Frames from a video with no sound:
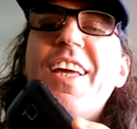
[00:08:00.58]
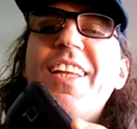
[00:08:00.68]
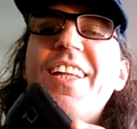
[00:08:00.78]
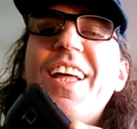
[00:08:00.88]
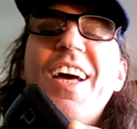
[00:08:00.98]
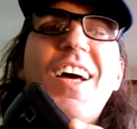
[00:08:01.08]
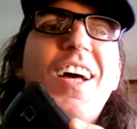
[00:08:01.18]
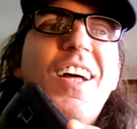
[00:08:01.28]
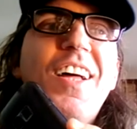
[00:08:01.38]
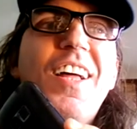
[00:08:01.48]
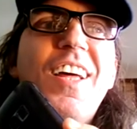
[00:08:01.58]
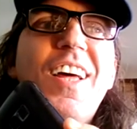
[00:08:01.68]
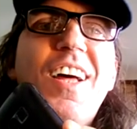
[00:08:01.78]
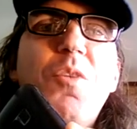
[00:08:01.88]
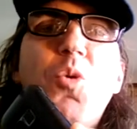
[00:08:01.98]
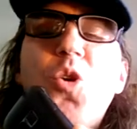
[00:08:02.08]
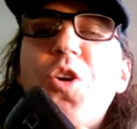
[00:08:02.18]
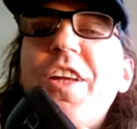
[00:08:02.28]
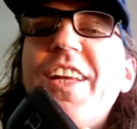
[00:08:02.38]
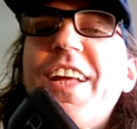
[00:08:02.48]
get a, a, a, a
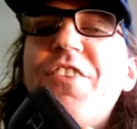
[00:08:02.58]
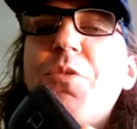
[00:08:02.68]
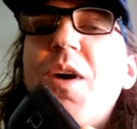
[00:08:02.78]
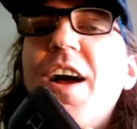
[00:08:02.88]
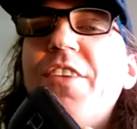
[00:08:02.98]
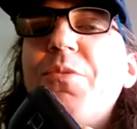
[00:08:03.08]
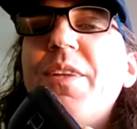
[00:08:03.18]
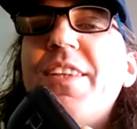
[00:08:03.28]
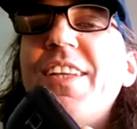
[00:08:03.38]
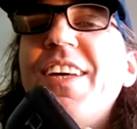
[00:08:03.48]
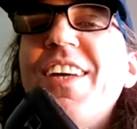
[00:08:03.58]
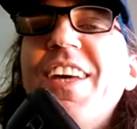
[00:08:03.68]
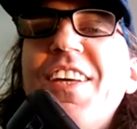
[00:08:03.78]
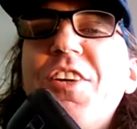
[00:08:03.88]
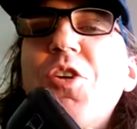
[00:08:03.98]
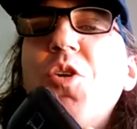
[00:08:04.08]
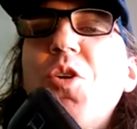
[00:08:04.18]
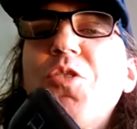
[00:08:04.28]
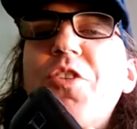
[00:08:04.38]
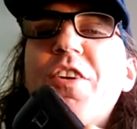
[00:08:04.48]
word in edgewise with the good
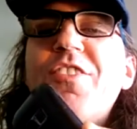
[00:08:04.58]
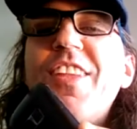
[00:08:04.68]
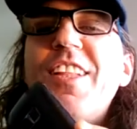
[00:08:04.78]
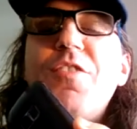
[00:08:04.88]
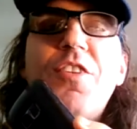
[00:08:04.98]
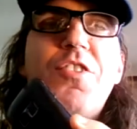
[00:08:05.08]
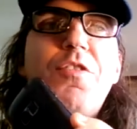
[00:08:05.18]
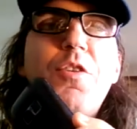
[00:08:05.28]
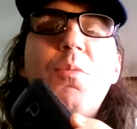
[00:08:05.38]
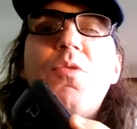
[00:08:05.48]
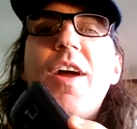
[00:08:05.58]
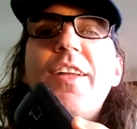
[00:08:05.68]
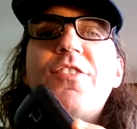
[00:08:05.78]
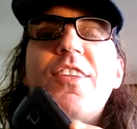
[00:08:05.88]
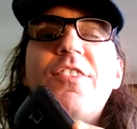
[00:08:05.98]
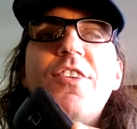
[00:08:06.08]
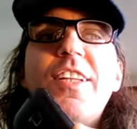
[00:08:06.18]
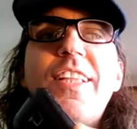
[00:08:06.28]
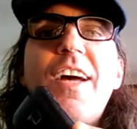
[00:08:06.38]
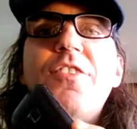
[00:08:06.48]
old New York State Division of Human Rights and
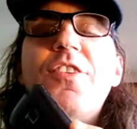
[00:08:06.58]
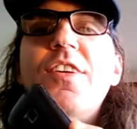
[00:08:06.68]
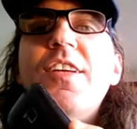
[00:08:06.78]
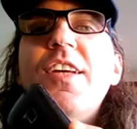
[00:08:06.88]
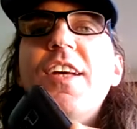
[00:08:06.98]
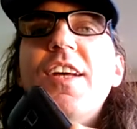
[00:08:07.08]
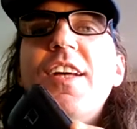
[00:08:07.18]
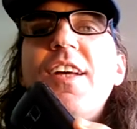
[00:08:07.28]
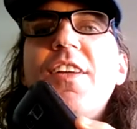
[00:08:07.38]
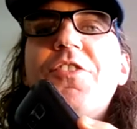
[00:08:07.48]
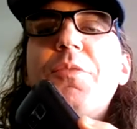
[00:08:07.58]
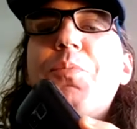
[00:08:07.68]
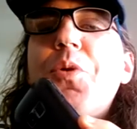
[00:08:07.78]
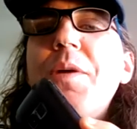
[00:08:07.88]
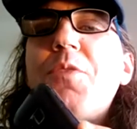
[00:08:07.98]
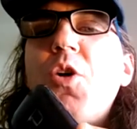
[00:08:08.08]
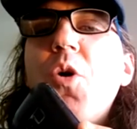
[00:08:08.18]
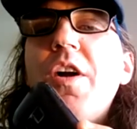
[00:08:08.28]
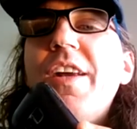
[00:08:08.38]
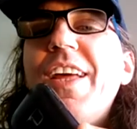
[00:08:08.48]
took it down to Supreme
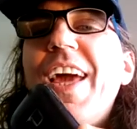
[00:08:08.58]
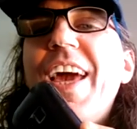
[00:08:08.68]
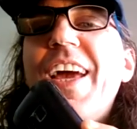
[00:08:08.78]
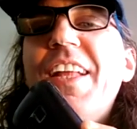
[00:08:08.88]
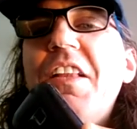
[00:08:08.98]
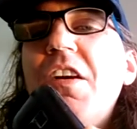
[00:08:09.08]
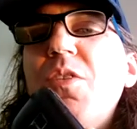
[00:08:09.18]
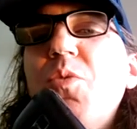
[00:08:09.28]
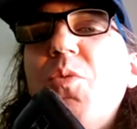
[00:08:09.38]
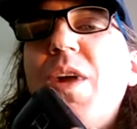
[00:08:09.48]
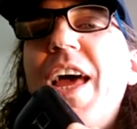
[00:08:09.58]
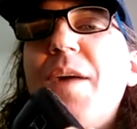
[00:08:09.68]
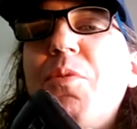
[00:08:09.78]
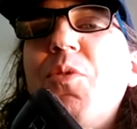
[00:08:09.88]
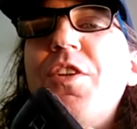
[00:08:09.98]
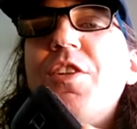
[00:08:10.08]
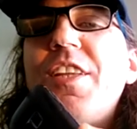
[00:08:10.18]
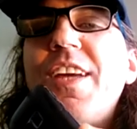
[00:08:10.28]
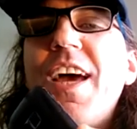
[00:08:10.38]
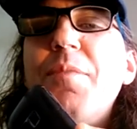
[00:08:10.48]
Court. And uh, what happened? What do you
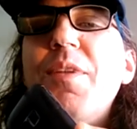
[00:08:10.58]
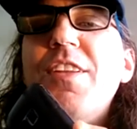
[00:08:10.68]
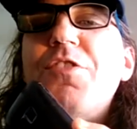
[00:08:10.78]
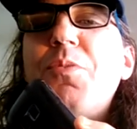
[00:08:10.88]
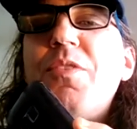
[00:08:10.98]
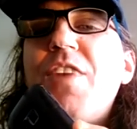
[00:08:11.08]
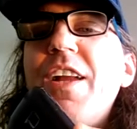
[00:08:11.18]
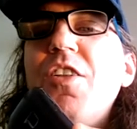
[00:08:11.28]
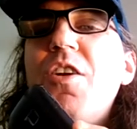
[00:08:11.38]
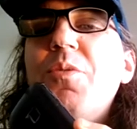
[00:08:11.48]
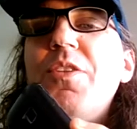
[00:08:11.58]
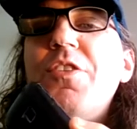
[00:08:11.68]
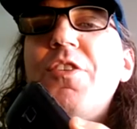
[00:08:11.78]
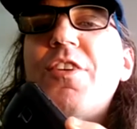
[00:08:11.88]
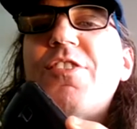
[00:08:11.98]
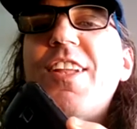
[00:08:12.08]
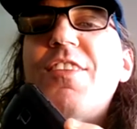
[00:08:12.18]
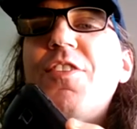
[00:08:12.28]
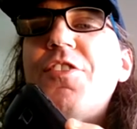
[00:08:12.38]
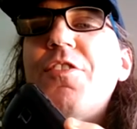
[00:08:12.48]
think happened? They just went right along with New York
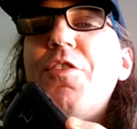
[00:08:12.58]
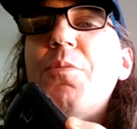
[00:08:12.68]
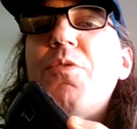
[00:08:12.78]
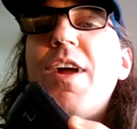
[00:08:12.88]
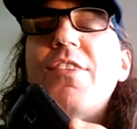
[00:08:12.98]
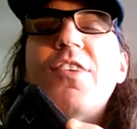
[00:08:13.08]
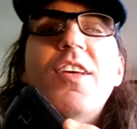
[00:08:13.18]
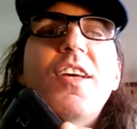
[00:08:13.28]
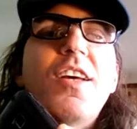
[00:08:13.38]
State Division of Human Rights,